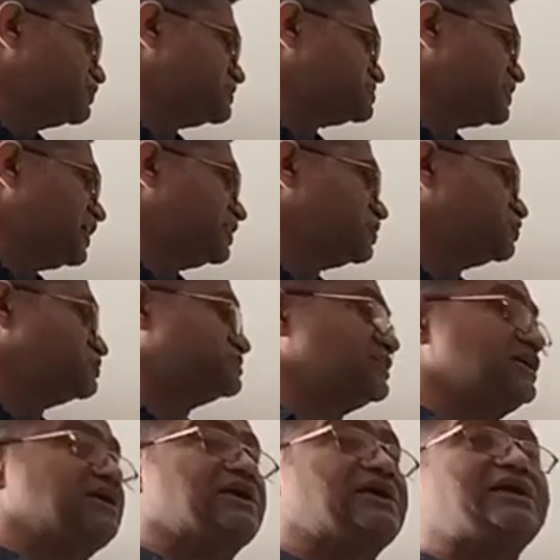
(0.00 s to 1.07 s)
which are
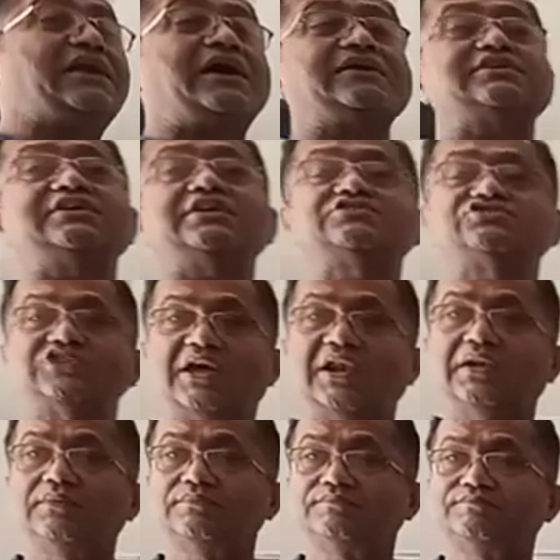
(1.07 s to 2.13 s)
using electric
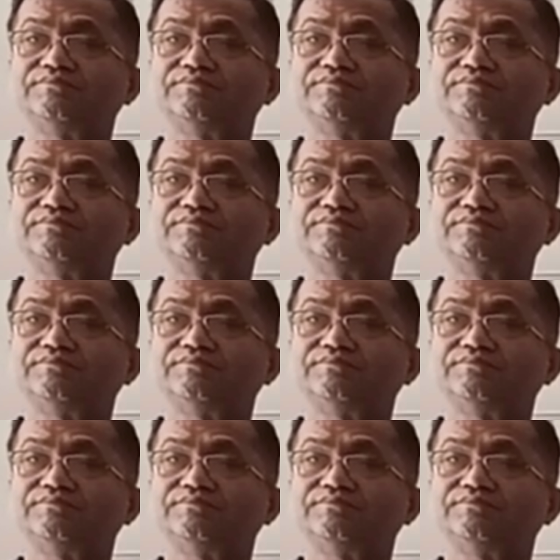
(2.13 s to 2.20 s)
cell.